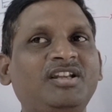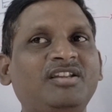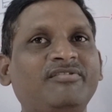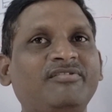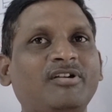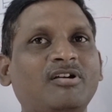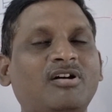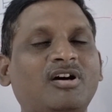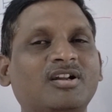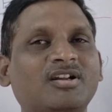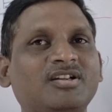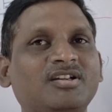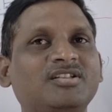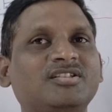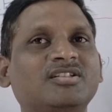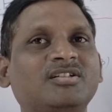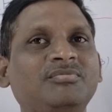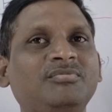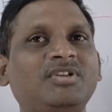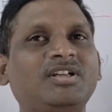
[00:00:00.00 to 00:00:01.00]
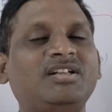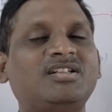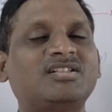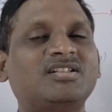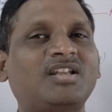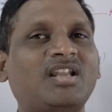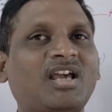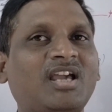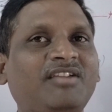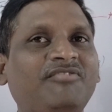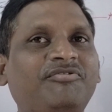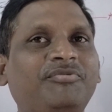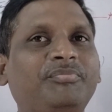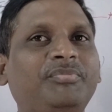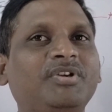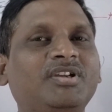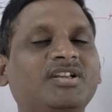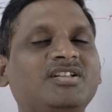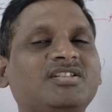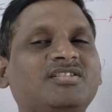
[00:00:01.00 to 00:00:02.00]
every living organism, its
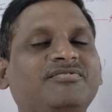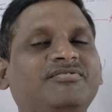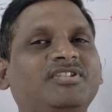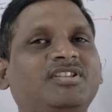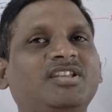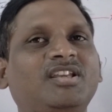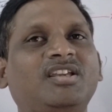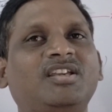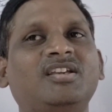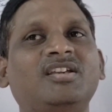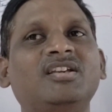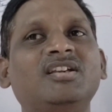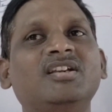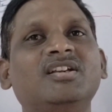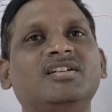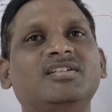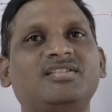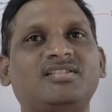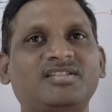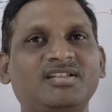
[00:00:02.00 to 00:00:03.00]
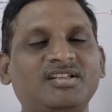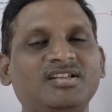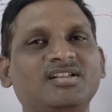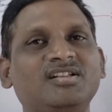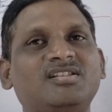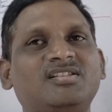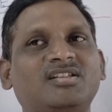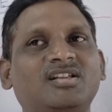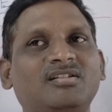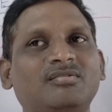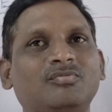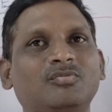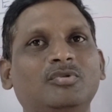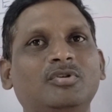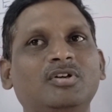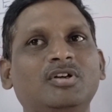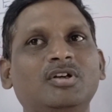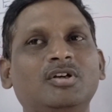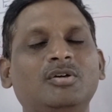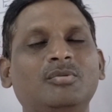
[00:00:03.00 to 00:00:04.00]
life begins with a single
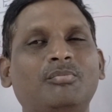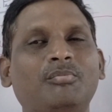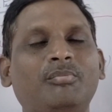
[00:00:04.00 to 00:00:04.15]
cell.